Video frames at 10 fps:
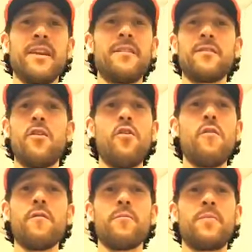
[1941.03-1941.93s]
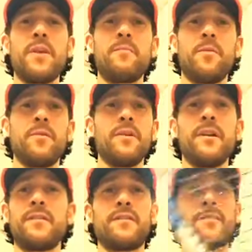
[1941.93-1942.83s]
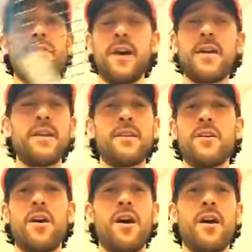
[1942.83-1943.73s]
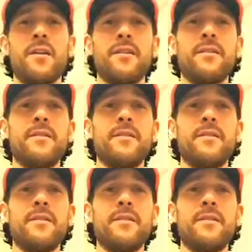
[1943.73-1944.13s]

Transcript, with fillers: It's over, people. It's done and gone.